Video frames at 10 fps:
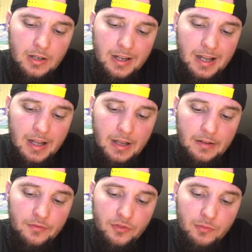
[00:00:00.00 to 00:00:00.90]
uh,
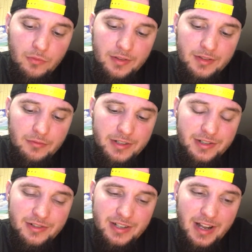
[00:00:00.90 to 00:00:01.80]
from what the
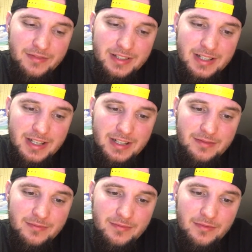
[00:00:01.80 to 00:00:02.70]
research I've seen
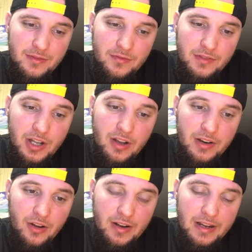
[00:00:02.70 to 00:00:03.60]
and done
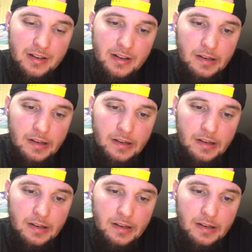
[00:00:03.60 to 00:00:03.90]
on it,